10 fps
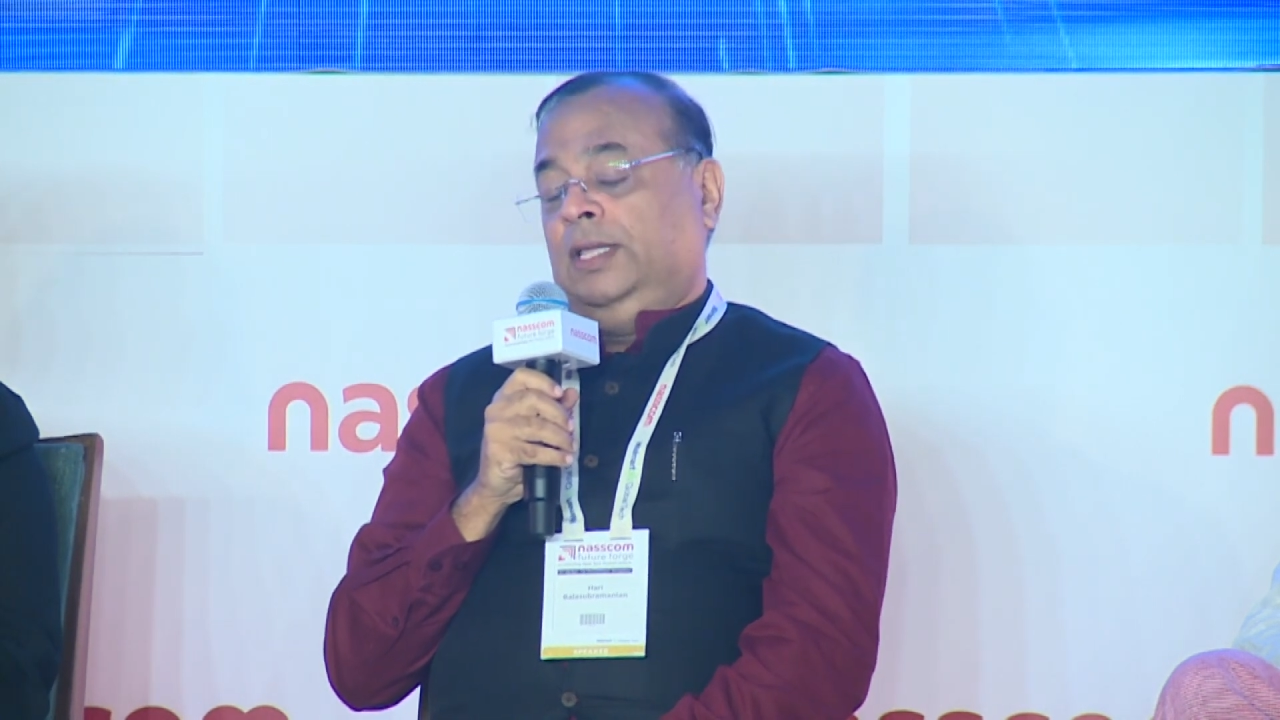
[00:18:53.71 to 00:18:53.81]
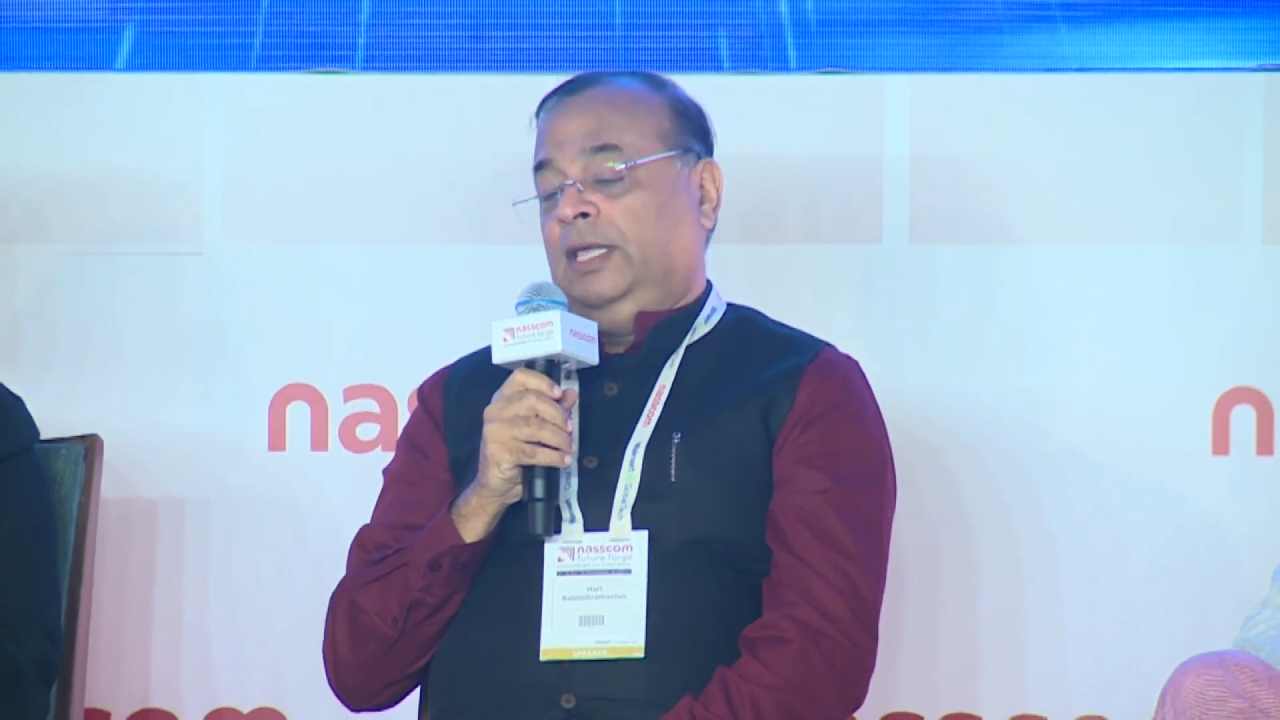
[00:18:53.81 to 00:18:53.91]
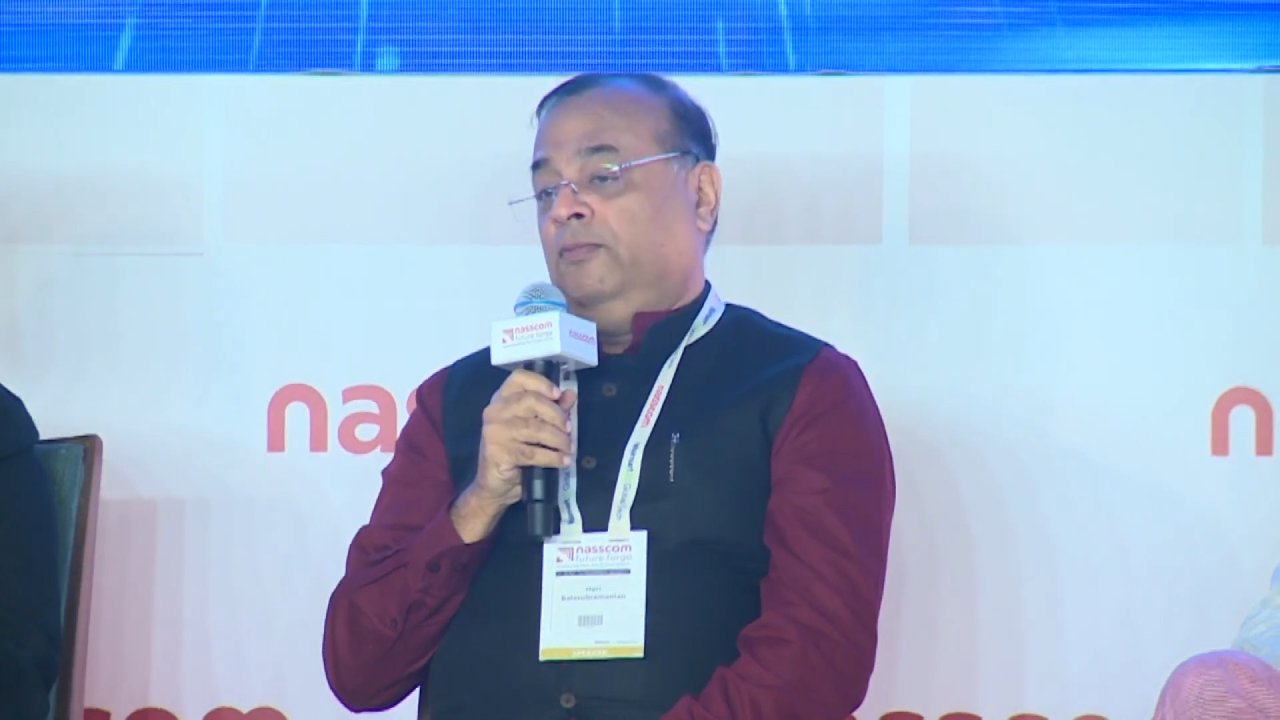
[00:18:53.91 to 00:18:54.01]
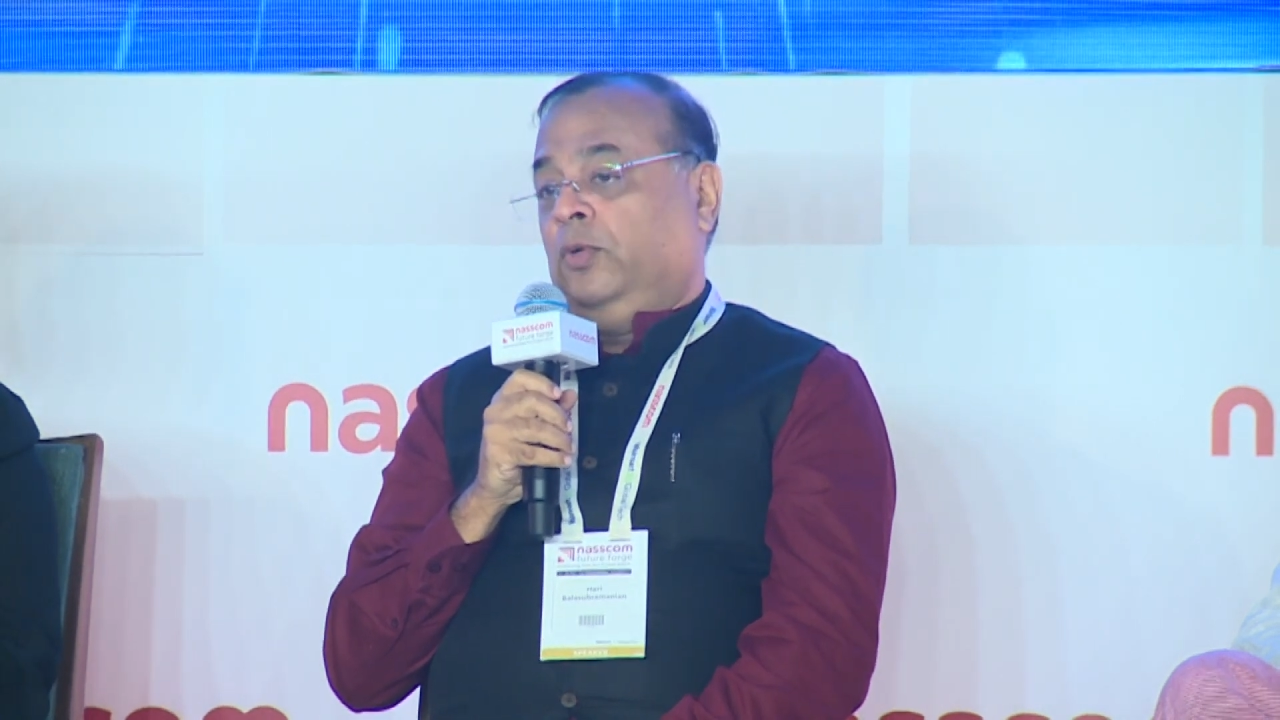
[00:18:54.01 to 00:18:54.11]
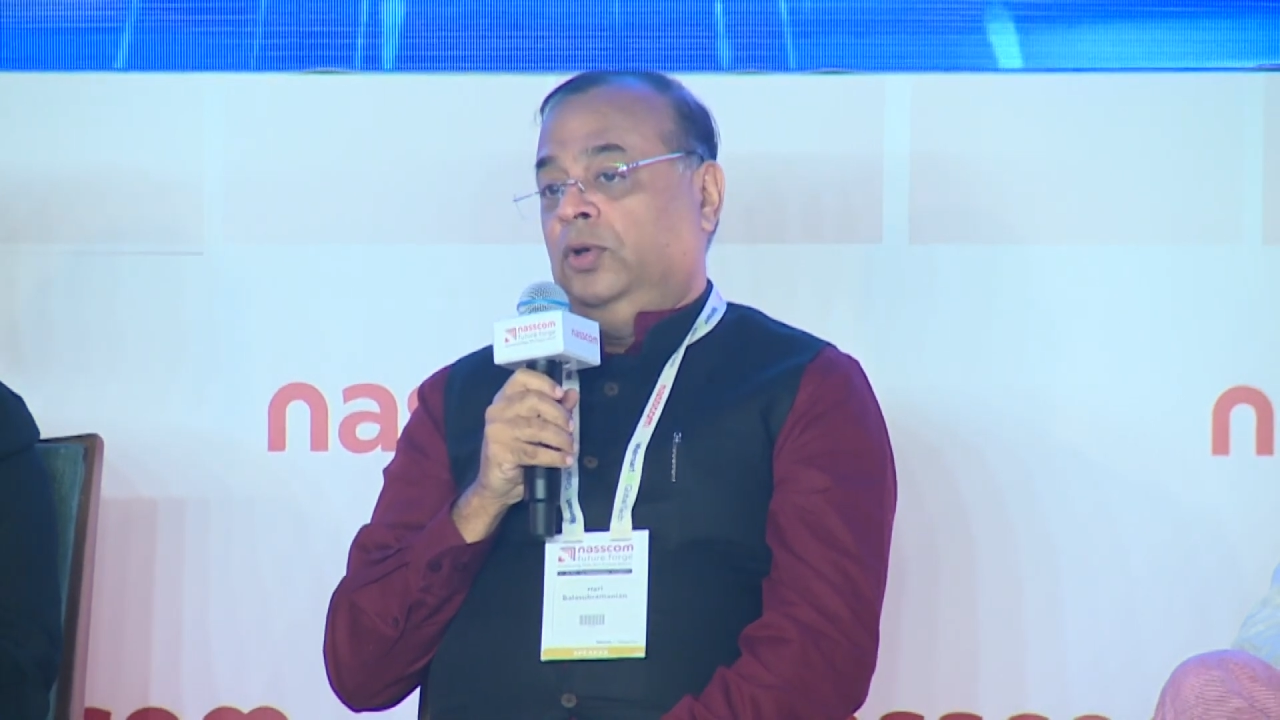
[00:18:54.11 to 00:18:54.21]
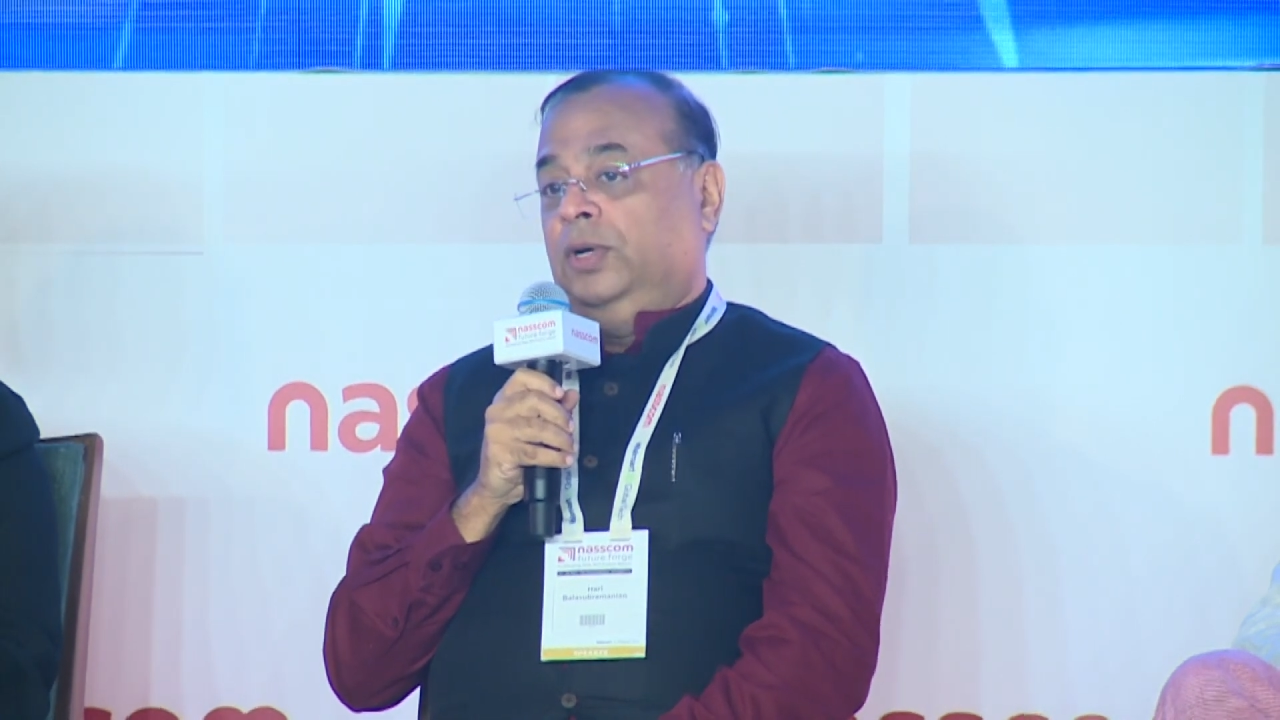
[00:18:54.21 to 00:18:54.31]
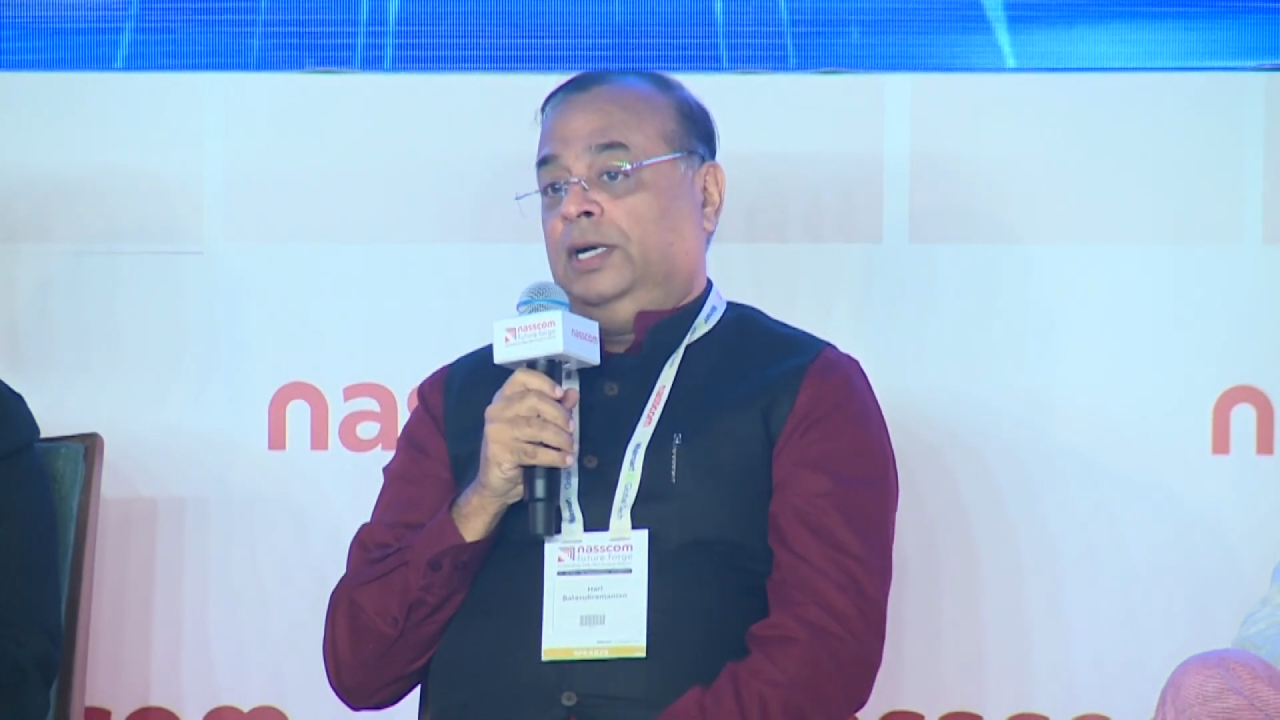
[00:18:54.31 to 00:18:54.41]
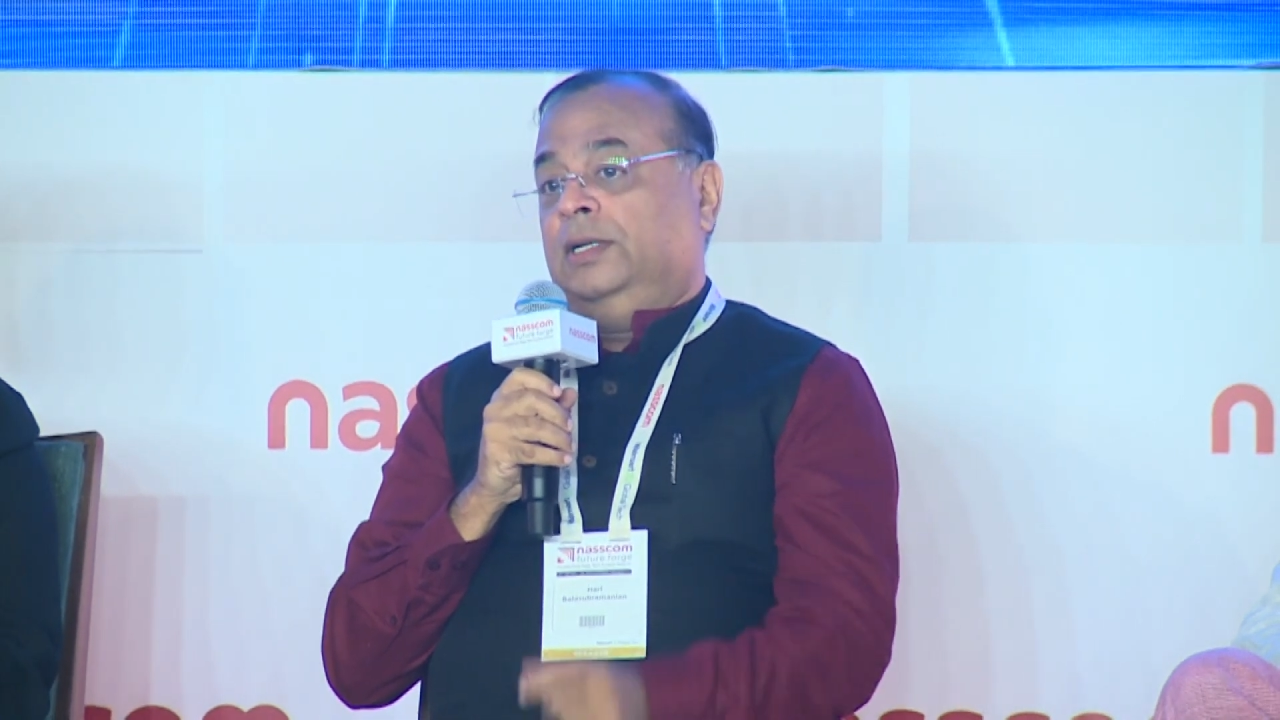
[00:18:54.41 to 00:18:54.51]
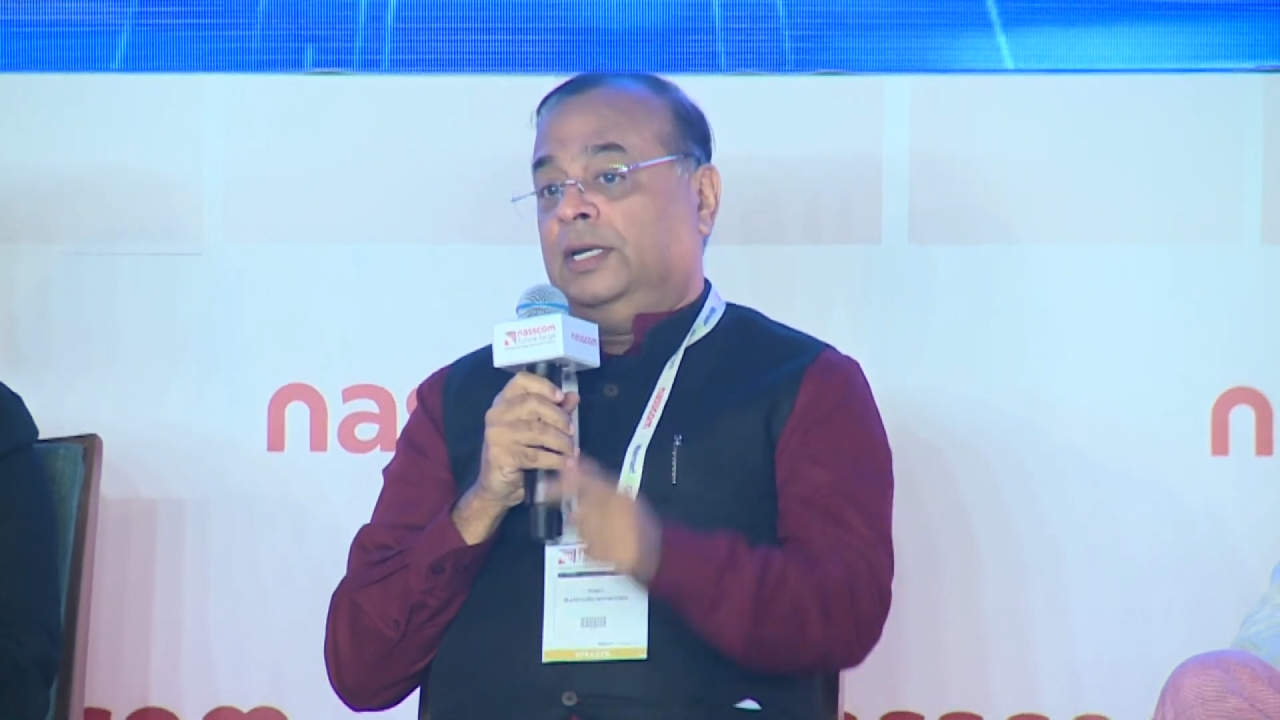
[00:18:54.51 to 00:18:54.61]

they are polluted.